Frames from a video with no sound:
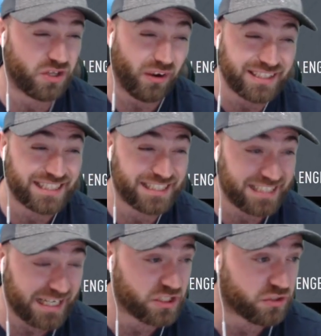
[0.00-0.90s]

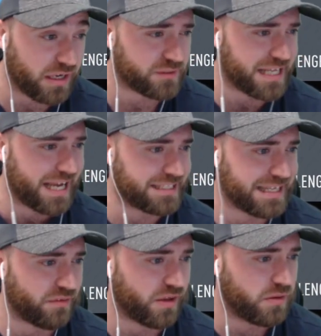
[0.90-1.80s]
ninety-six strength stands
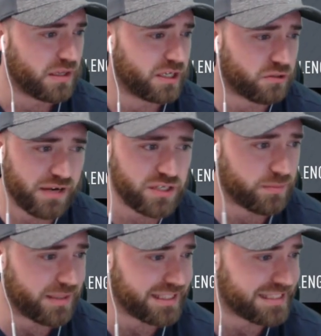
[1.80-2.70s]
out, though. Great
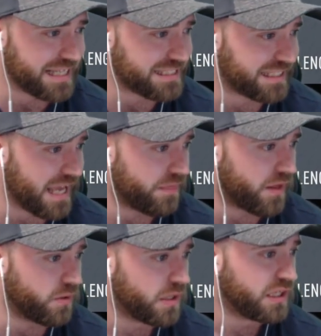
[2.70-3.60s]
dribbling stats again,
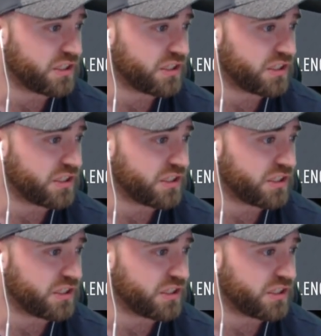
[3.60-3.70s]
though.